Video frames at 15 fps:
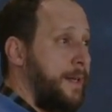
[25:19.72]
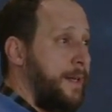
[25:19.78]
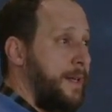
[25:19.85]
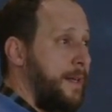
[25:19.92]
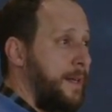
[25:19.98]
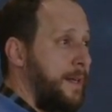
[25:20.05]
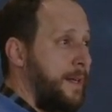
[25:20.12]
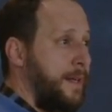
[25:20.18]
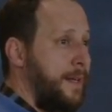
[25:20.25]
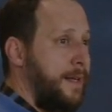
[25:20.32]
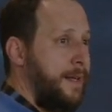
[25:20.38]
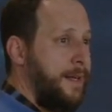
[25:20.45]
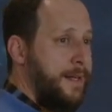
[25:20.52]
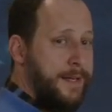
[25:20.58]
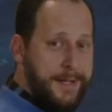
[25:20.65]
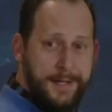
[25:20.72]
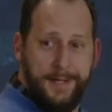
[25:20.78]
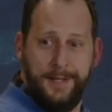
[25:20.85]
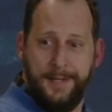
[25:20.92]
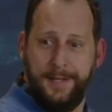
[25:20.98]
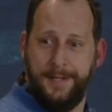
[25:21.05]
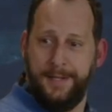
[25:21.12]

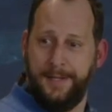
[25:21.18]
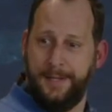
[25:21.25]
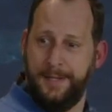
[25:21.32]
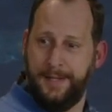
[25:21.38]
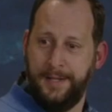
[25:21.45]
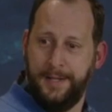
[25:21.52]
[no speech]